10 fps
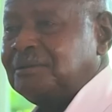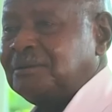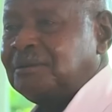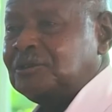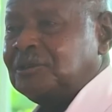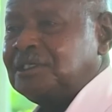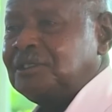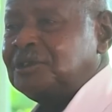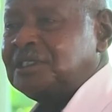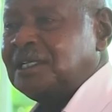What was
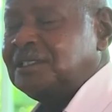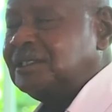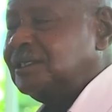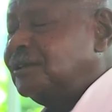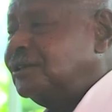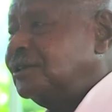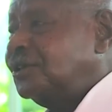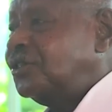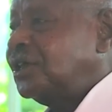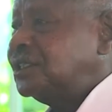the result?
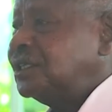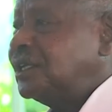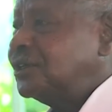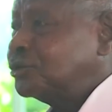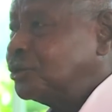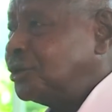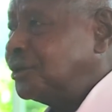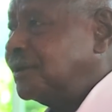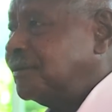30 Years' War.